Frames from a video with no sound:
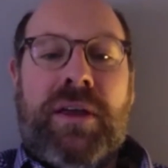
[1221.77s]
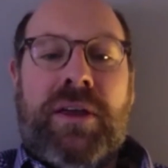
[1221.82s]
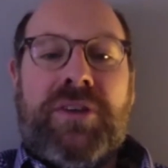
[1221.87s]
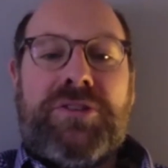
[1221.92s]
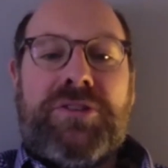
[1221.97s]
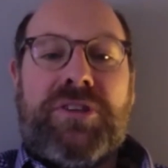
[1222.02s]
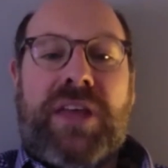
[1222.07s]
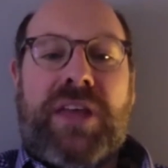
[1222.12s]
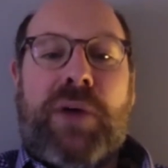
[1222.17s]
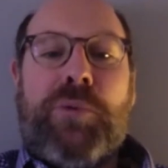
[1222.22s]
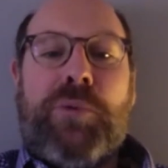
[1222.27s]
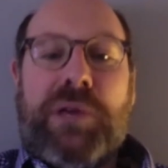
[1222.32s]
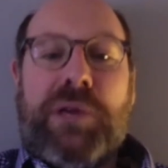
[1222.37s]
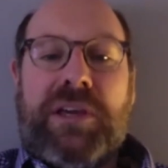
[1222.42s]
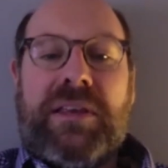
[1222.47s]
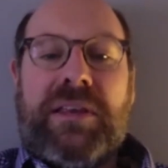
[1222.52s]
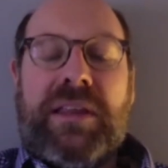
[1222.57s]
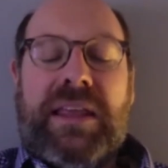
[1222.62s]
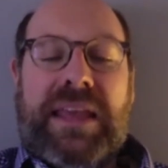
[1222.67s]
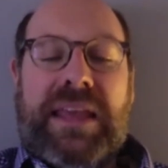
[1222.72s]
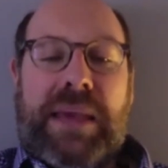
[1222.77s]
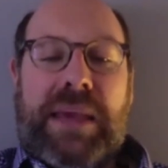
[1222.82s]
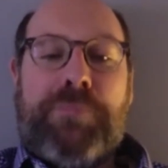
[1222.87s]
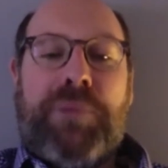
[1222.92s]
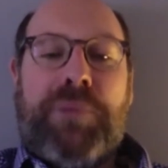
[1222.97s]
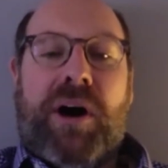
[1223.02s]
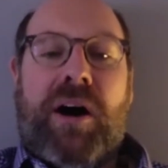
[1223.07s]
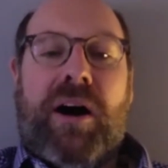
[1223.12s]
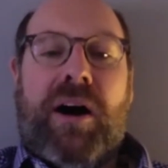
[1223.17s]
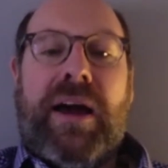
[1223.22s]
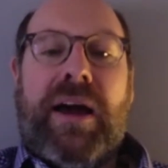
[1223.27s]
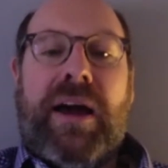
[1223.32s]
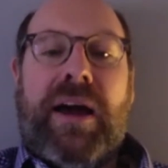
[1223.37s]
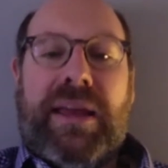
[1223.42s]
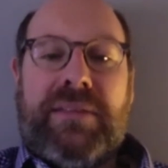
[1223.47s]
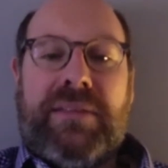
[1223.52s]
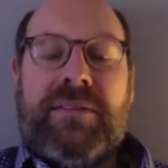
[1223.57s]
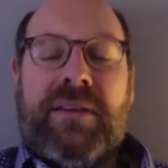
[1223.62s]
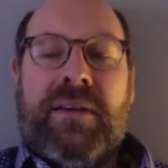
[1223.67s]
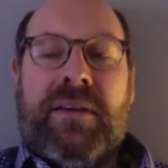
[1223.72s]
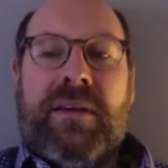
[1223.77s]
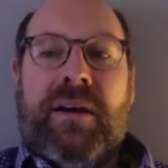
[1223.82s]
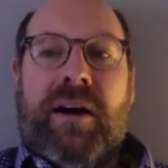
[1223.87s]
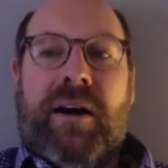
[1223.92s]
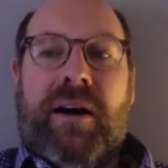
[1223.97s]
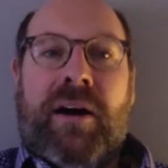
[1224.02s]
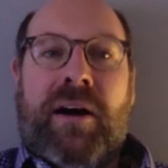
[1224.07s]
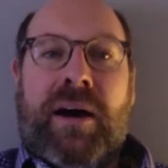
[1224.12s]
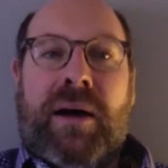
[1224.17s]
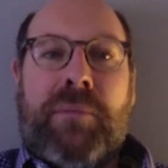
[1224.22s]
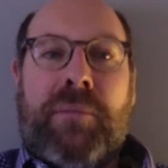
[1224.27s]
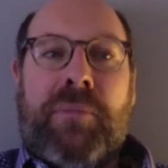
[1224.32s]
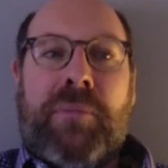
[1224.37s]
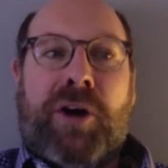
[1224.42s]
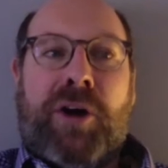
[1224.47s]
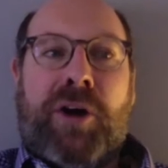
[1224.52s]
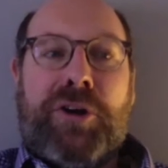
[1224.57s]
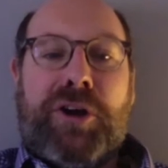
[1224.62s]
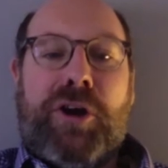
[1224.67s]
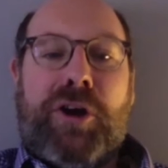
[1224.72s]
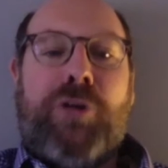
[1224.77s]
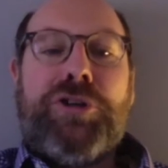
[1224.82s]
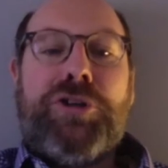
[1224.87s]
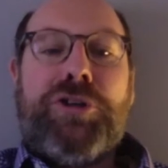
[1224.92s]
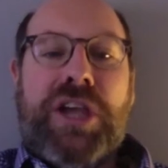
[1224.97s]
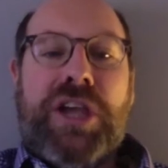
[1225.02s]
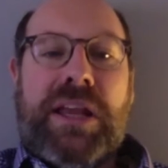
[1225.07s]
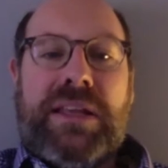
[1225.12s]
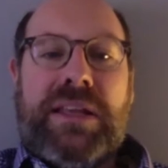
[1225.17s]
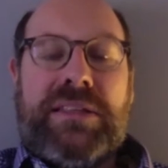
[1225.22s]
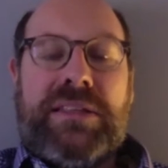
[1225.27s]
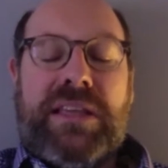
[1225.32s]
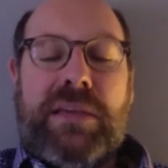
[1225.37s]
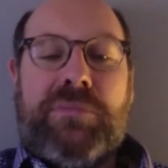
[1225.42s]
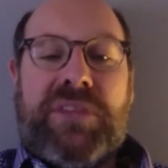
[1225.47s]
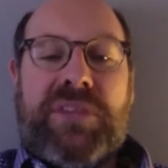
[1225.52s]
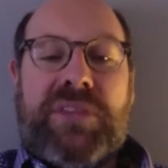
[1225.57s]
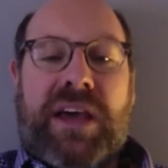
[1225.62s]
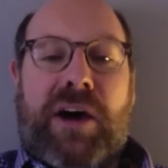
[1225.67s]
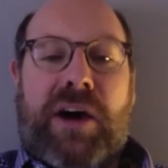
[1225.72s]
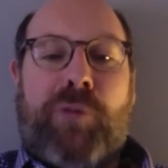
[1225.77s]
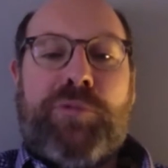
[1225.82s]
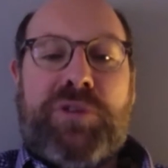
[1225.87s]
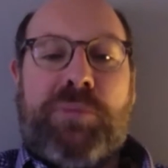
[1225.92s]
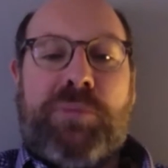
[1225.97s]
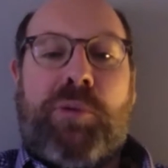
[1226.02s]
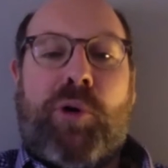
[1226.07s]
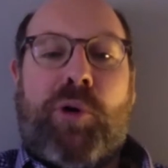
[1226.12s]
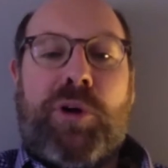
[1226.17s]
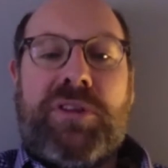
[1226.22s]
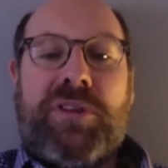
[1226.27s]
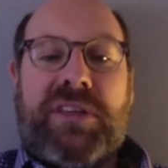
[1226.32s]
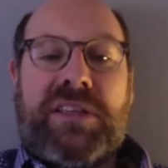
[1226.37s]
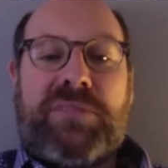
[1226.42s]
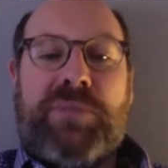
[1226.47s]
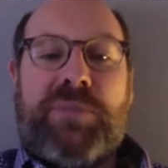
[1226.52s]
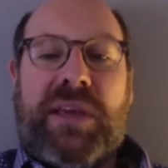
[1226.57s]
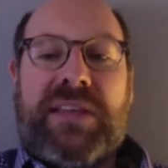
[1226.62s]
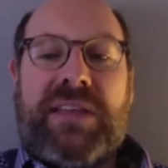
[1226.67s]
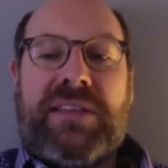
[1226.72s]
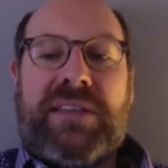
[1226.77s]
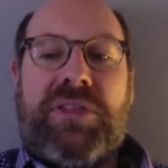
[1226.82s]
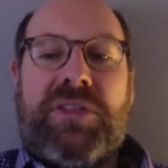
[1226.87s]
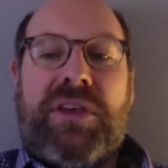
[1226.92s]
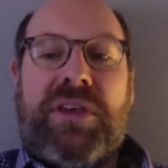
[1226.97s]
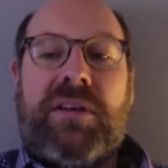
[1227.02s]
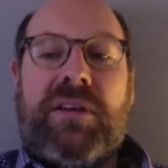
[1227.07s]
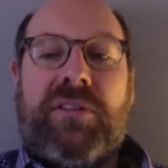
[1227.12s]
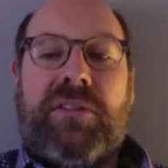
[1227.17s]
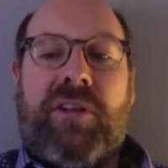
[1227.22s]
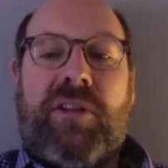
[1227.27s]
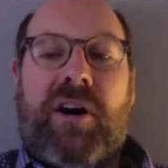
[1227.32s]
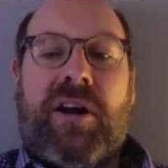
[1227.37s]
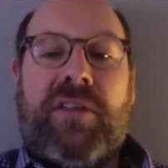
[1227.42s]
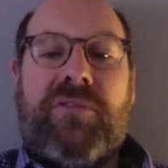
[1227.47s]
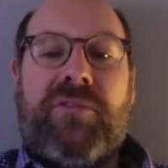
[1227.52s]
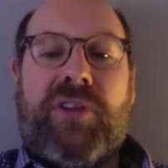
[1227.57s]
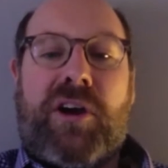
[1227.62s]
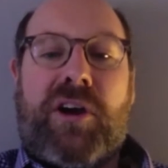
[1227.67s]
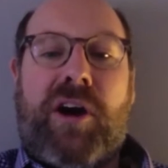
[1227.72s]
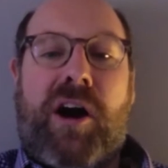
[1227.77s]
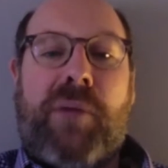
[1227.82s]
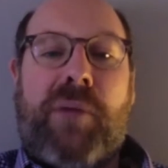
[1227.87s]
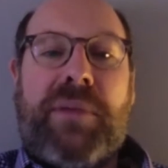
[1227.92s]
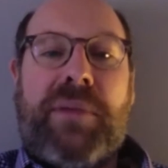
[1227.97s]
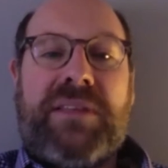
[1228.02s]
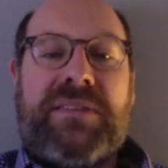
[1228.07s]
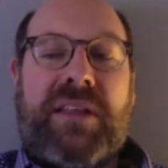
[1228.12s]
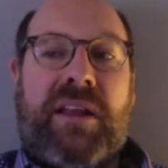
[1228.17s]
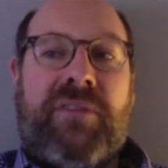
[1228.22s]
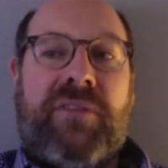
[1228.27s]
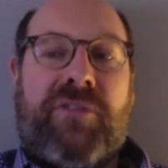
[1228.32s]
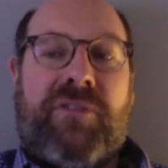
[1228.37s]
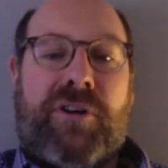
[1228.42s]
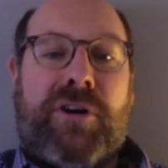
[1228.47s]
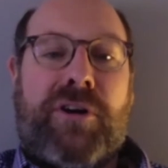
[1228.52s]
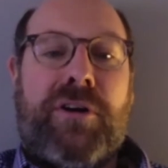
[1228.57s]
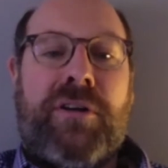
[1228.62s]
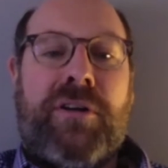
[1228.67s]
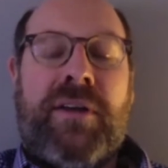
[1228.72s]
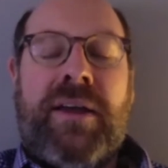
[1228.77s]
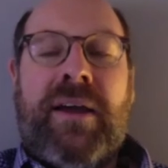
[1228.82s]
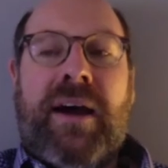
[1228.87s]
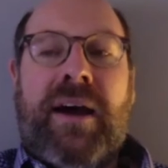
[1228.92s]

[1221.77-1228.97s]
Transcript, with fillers: so that we can get behind um, our negotiating team to help support this because i think a lot of the comments that i've heard